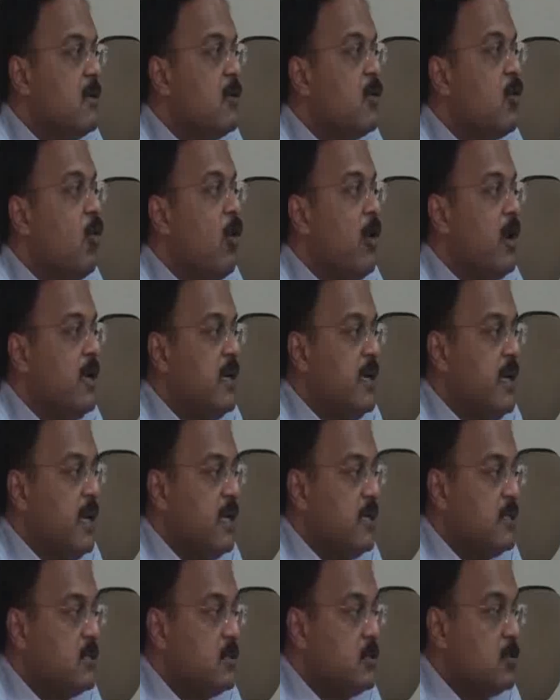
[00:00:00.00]

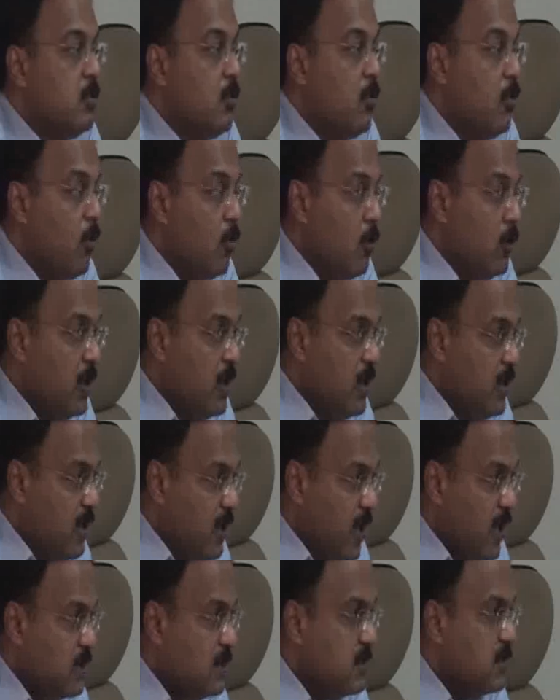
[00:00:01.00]
Context
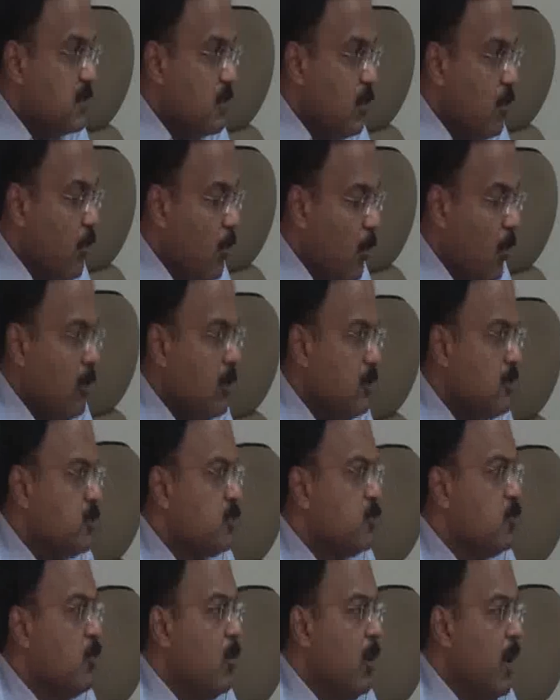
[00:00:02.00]
does
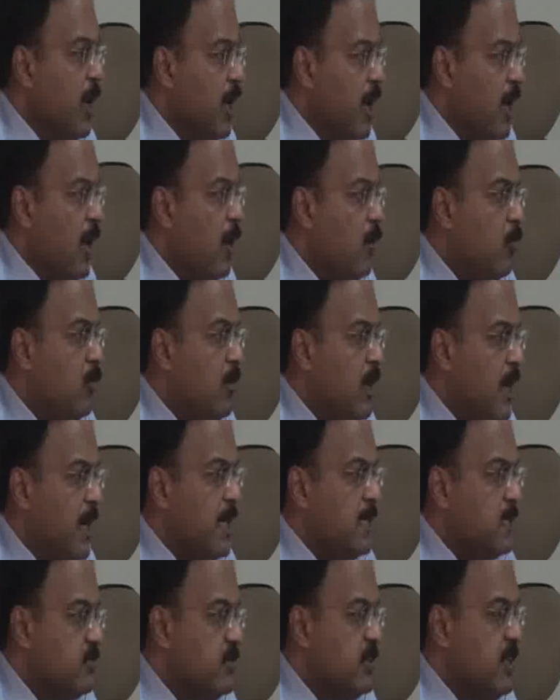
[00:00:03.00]
also allow,
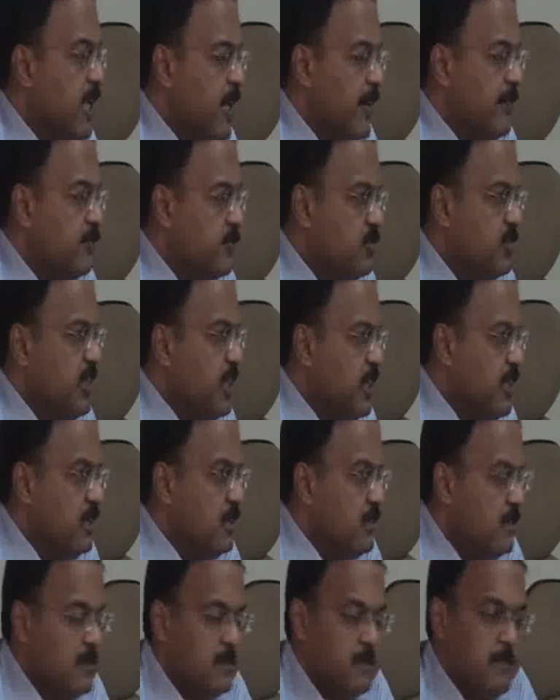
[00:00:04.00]
as we have seen,
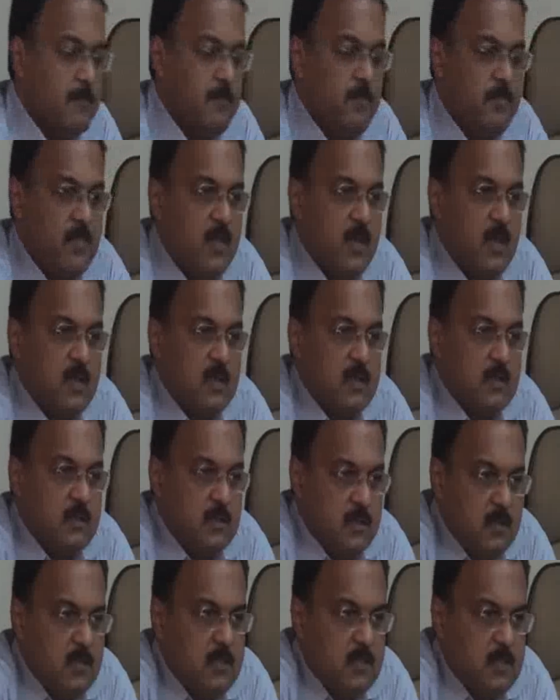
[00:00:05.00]

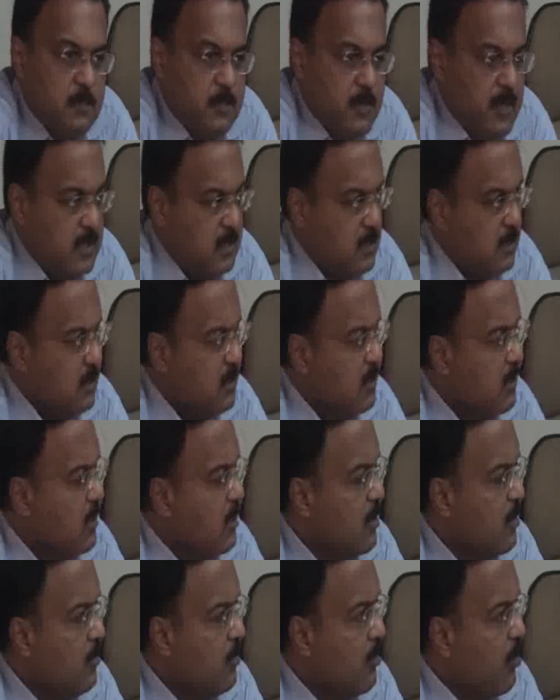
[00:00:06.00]
the interpreter
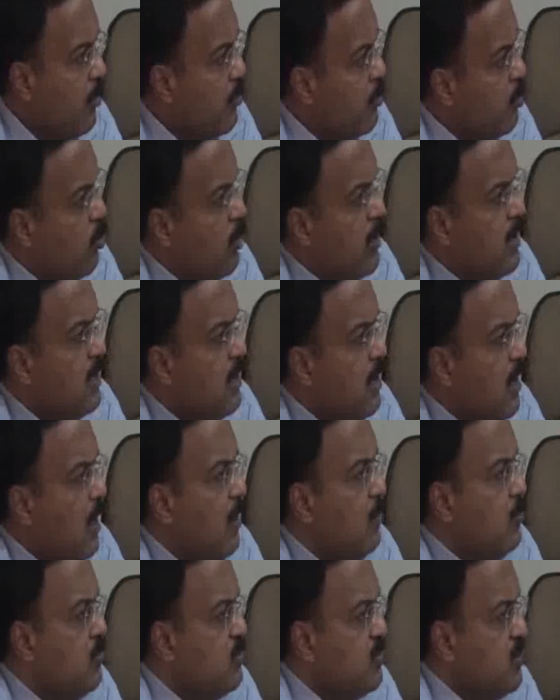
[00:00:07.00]
from going
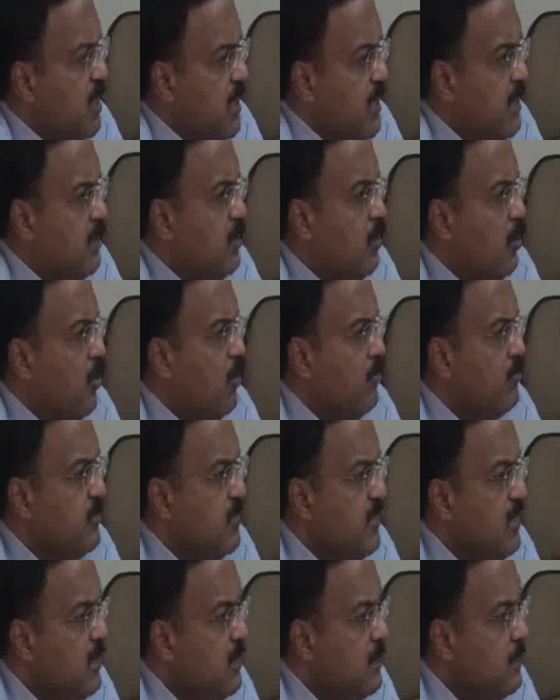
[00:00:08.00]
outside of
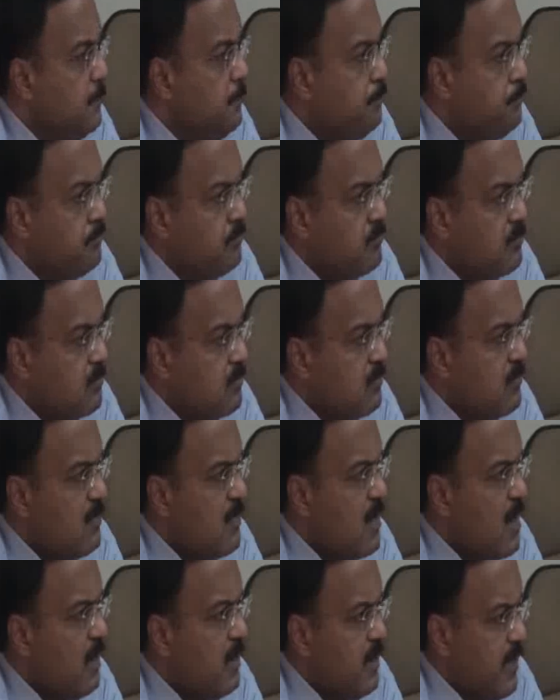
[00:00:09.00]

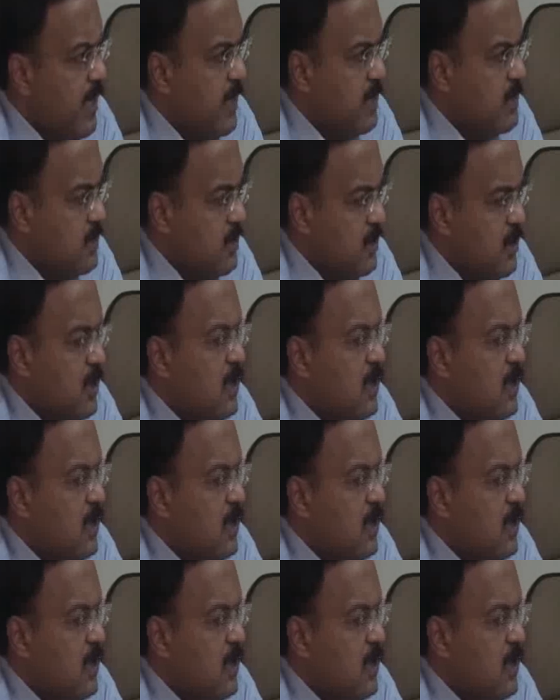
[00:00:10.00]
the text.